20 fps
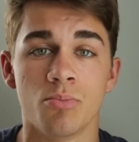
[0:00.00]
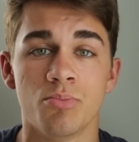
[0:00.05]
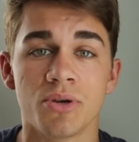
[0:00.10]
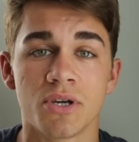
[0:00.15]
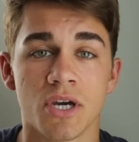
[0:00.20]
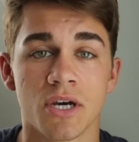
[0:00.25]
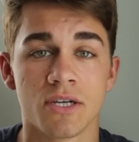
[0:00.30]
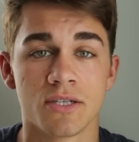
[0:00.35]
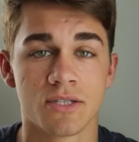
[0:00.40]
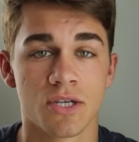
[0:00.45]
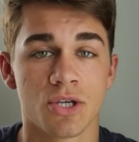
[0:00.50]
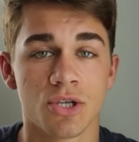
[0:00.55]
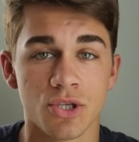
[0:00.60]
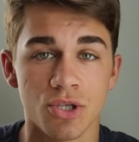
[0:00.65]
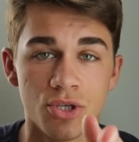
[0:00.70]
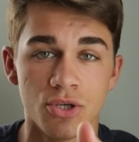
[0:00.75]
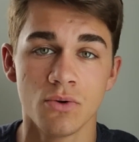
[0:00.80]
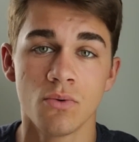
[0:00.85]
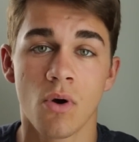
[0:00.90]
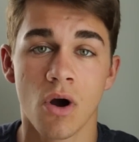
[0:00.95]
Because
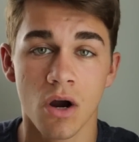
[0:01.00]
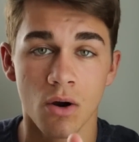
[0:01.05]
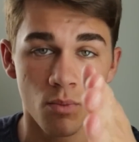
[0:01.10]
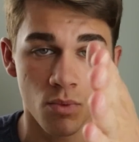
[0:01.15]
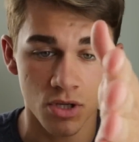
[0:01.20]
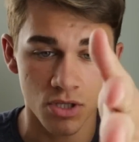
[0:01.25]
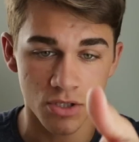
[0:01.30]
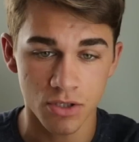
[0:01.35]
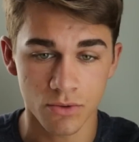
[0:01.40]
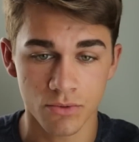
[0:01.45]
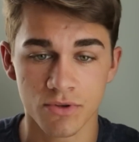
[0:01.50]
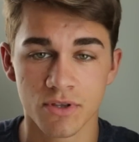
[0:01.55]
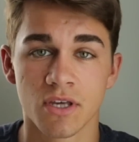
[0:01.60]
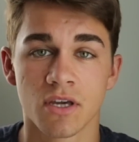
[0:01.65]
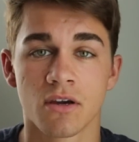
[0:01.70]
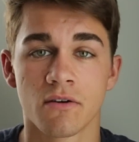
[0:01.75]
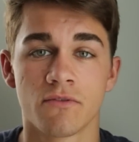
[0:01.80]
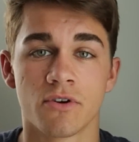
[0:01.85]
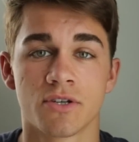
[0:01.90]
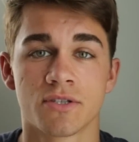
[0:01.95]
you are what you
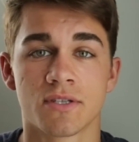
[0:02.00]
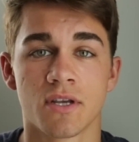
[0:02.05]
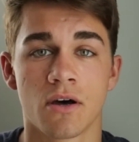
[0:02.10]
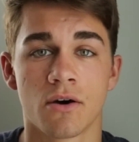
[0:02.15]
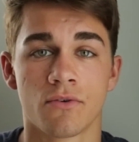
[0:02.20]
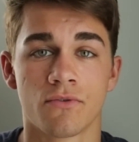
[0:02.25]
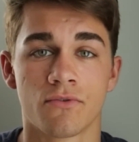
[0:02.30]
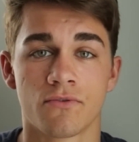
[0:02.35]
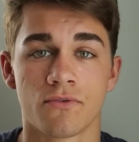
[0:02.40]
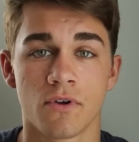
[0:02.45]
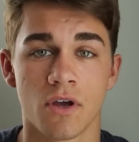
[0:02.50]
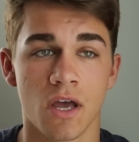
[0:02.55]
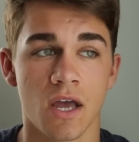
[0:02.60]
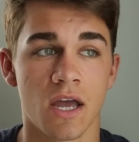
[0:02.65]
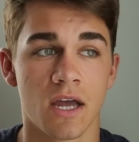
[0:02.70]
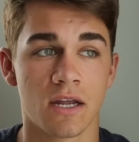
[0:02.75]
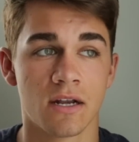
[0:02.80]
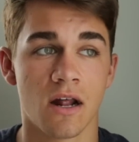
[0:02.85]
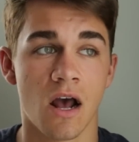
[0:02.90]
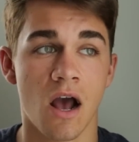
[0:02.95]
think of yourself.
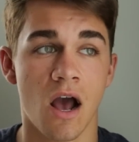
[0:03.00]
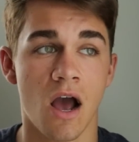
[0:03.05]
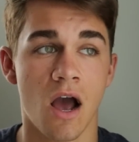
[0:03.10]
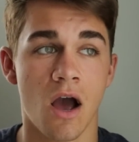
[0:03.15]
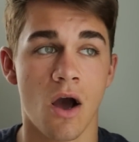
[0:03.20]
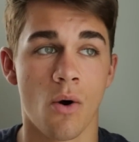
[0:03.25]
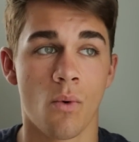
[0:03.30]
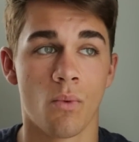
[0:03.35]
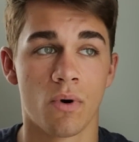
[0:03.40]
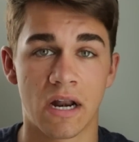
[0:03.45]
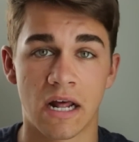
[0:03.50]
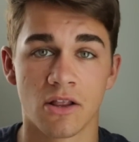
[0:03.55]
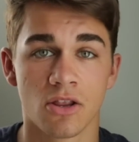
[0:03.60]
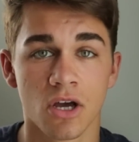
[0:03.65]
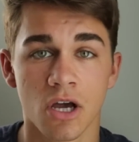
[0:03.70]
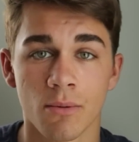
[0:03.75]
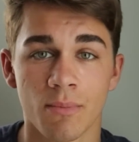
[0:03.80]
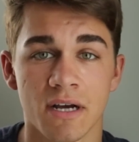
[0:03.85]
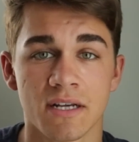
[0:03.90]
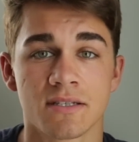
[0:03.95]
And when I
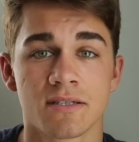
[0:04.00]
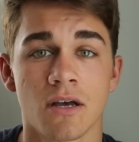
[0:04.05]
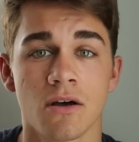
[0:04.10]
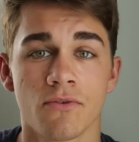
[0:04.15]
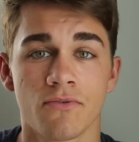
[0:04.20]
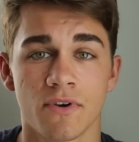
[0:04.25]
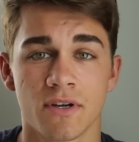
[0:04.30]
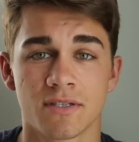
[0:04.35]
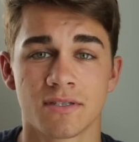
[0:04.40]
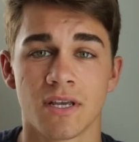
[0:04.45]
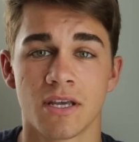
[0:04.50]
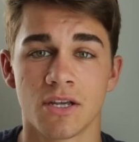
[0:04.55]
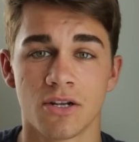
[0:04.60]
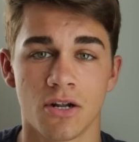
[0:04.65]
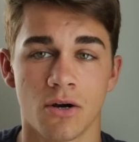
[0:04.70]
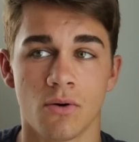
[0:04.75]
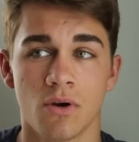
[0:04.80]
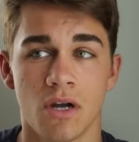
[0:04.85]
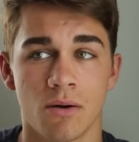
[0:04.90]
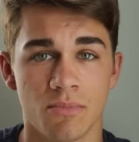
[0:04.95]
look at myself, I say, you
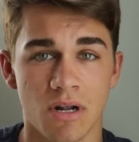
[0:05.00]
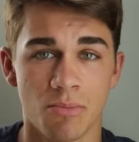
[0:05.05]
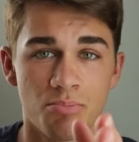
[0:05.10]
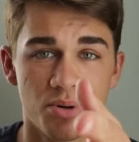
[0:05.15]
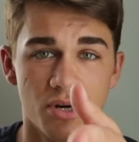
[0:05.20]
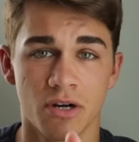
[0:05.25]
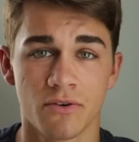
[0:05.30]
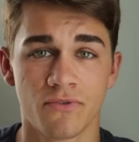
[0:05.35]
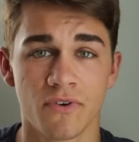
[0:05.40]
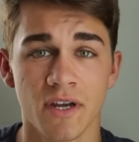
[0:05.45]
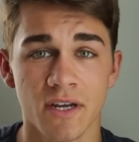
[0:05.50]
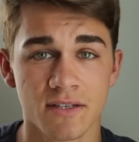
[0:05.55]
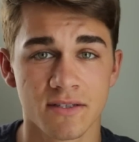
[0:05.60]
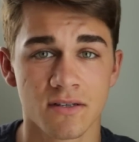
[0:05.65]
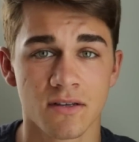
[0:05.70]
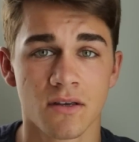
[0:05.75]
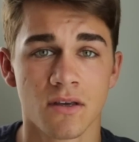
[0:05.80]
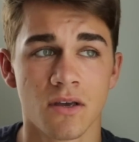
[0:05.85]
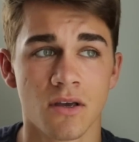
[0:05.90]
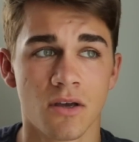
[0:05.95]
know what, I'm not
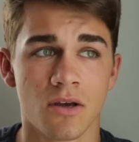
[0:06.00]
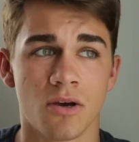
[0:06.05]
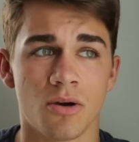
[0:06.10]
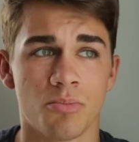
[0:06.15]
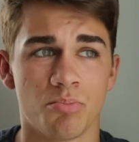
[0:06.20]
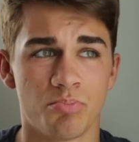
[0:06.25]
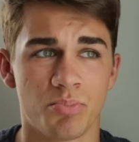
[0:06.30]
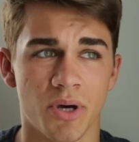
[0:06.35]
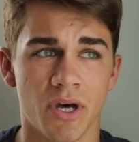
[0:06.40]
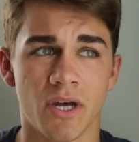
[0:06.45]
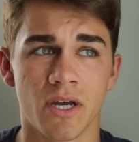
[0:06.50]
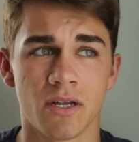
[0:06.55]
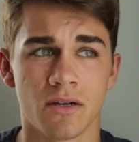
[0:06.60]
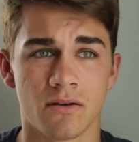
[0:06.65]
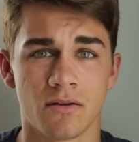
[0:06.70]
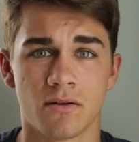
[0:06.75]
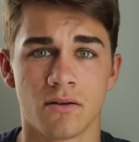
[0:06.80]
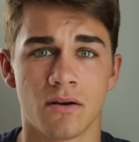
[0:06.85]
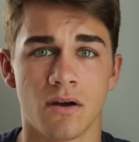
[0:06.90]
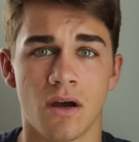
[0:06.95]
perfect,
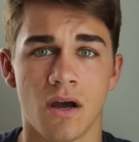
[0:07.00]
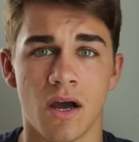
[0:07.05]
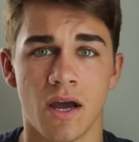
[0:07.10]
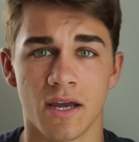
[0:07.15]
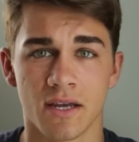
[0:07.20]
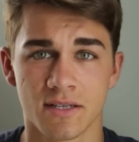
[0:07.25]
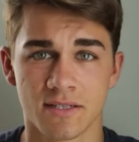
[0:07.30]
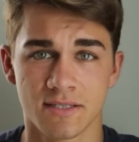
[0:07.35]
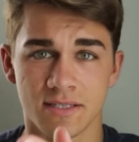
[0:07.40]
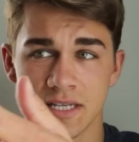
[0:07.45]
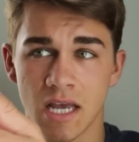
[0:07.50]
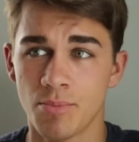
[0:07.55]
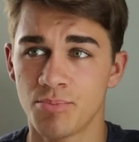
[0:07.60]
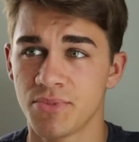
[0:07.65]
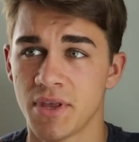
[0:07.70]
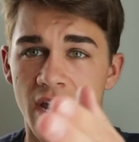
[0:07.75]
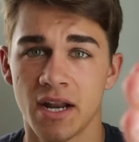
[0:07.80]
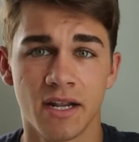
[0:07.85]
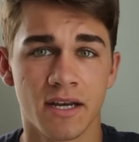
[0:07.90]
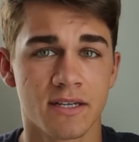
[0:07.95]
but I
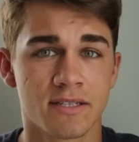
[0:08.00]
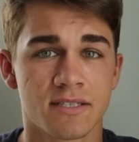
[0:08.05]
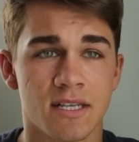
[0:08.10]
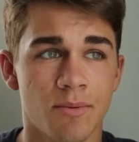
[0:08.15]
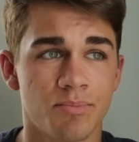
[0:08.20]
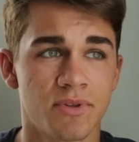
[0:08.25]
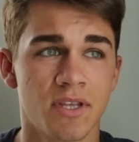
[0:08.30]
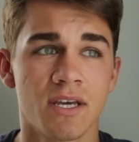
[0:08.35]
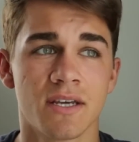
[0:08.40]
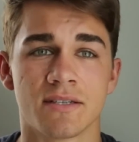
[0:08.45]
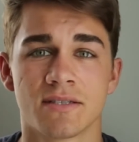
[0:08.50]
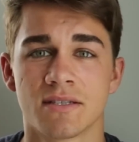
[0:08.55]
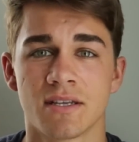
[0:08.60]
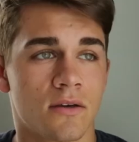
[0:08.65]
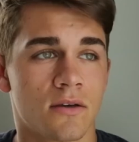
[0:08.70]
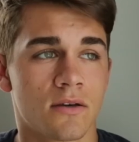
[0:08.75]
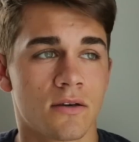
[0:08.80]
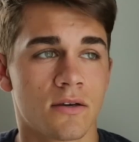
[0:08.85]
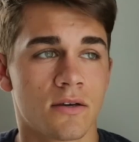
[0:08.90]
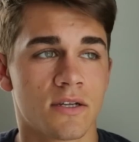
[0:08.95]
accept that I accept this.
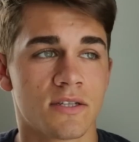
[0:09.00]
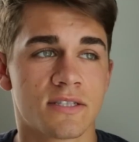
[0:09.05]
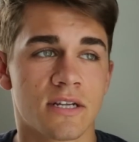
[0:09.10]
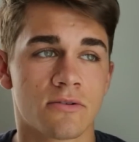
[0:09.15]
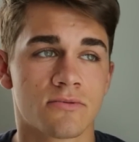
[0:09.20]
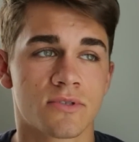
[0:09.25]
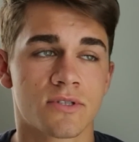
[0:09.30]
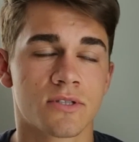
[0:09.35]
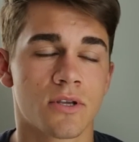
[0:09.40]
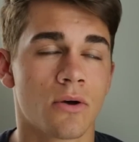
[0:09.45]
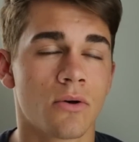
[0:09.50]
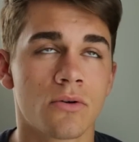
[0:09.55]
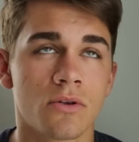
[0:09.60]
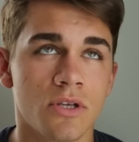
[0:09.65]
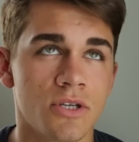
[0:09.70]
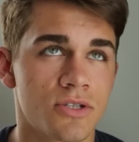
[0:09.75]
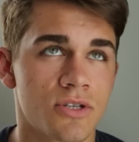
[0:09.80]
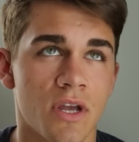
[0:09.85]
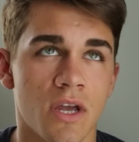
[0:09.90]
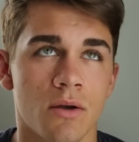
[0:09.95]
It sounds so
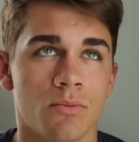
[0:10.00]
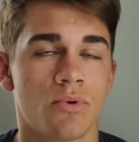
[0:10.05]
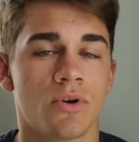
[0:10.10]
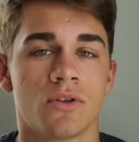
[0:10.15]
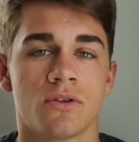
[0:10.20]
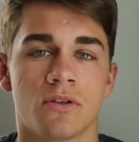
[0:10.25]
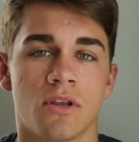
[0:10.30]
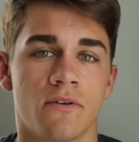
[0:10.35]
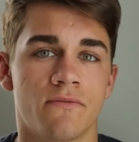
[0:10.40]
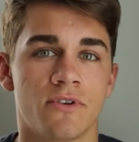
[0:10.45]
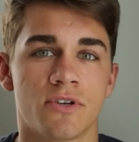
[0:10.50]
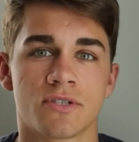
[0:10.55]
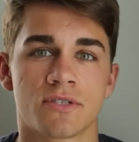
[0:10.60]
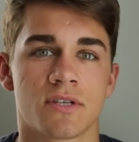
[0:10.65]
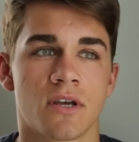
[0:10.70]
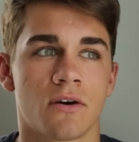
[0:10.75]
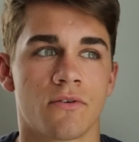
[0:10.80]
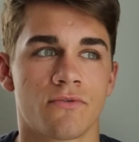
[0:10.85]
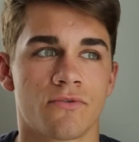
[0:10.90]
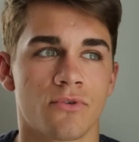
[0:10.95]
cliche, but love
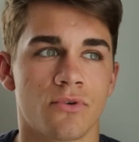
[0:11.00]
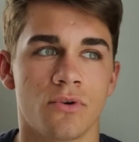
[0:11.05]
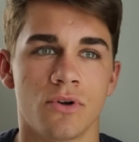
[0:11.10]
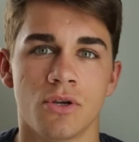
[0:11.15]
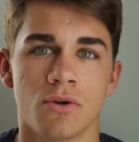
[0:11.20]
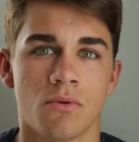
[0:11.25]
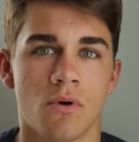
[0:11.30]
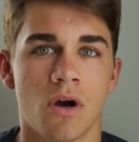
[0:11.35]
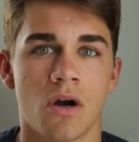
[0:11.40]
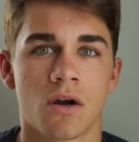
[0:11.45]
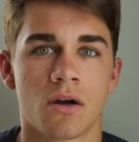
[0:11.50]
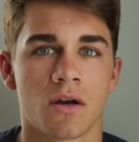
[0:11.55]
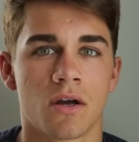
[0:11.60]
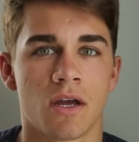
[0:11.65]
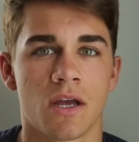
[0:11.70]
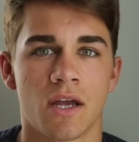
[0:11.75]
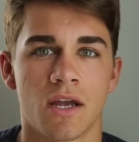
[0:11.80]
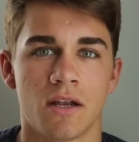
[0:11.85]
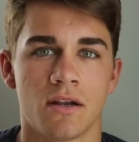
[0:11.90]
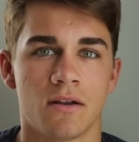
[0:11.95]
yourself for who you are
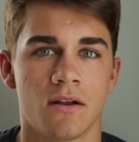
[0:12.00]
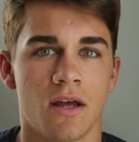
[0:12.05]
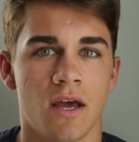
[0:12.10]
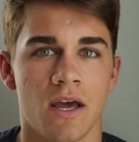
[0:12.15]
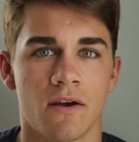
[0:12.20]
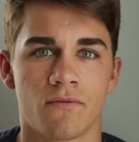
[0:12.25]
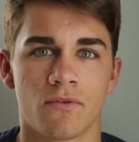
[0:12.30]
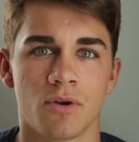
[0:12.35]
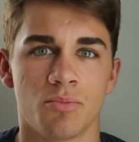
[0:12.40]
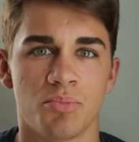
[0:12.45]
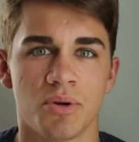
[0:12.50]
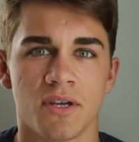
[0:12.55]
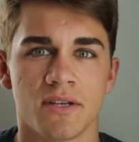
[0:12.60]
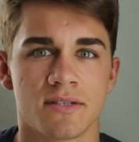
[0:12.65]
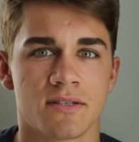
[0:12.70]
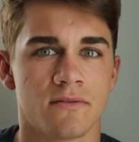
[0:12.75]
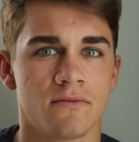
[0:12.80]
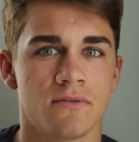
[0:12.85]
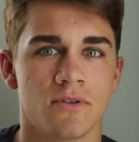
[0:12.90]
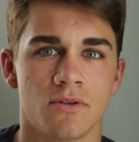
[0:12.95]
and every
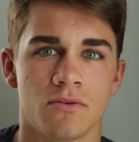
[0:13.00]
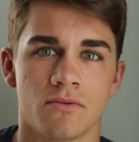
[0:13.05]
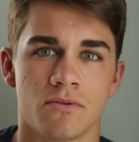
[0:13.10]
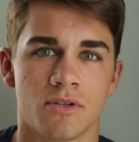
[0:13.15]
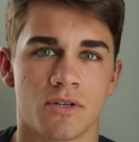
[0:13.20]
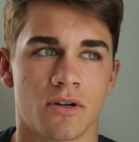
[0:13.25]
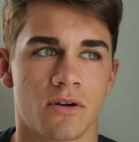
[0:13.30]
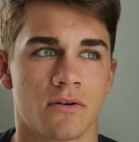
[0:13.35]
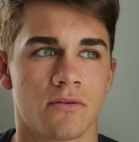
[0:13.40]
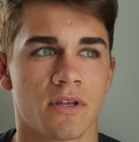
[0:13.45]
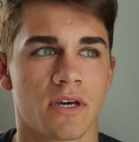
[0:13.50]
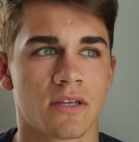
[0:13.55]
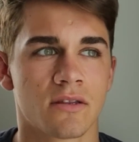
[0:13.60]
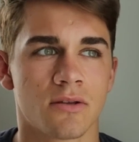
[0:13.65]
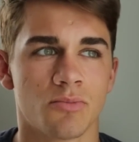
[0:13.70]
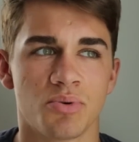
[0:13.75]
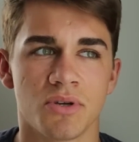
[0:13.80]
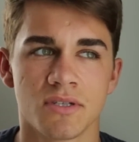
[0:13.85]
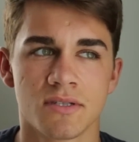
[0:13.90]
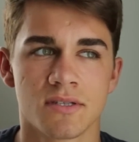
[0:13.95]
piece of you, you know, like
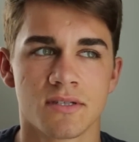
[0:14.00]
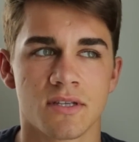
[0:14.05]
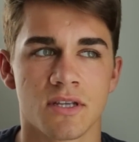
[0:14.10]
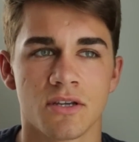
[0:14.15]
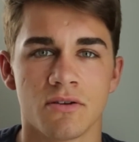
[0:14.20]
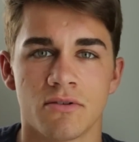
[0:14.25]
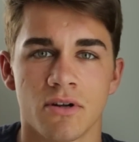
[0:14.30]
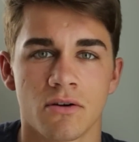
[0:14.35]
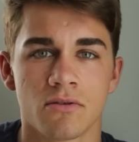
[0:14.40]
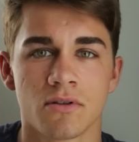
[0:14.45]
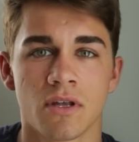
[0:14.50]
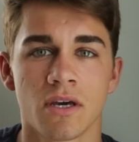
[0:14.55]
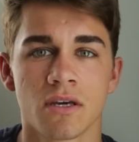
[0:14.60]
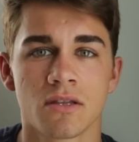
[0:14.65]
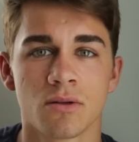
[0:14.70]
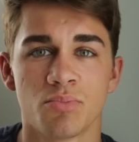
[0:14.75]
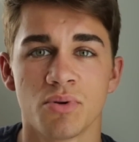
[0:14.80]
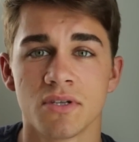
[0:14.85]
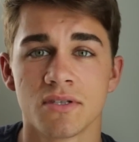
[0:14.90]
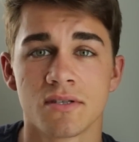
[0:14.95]
the pieces that you don't
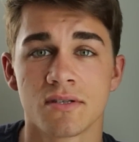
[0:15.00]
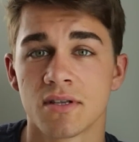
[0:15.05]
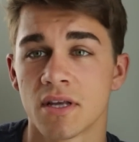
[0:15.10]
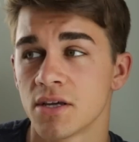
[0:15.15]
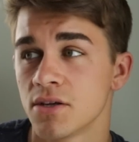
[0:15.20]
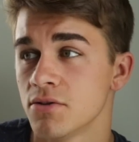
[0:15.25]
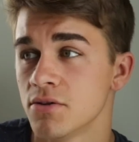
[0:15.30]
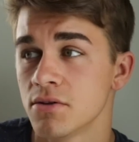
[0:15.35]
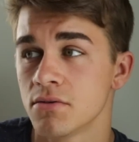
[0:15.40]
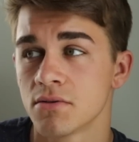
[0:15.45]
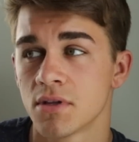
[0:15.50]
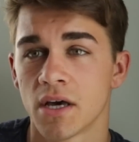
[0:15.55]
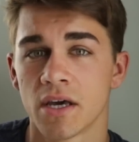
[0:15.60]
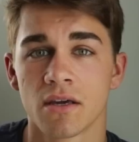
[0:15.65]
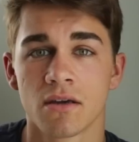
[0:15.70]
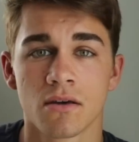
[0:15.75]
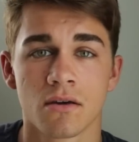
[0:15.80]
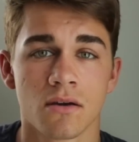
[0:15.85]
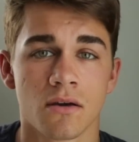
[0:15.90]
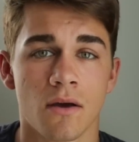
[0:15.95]
like, the pieces that you do
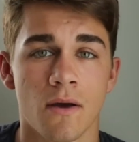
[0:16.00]
like.